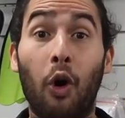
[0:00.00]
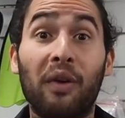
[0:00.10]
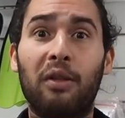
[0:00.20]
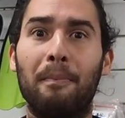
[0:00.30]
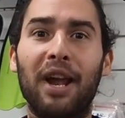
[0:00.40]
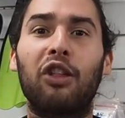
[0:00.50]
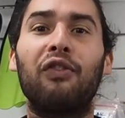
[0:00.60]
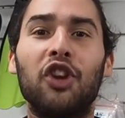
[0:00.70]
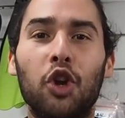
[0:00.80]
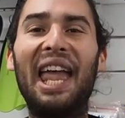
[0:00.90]
or what's best
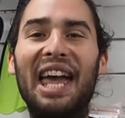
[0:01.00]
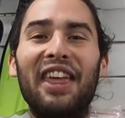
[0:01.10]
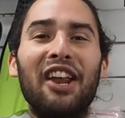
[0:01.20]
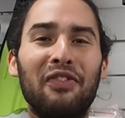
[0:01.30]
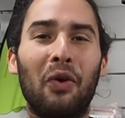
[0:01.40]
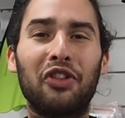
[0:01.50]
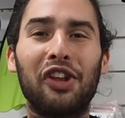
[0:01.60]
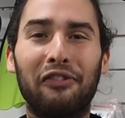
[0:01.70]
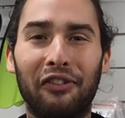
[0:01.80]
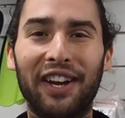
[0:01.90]
for you. Thanks for watching,
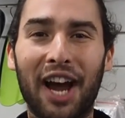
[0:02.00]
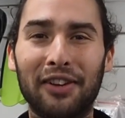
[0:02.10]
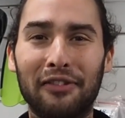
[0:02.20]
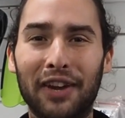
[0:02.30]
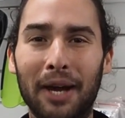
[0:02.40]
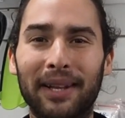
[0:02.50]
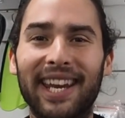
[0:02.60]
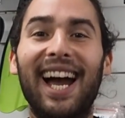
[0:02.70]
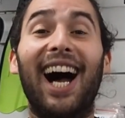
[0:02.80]
Freediving family.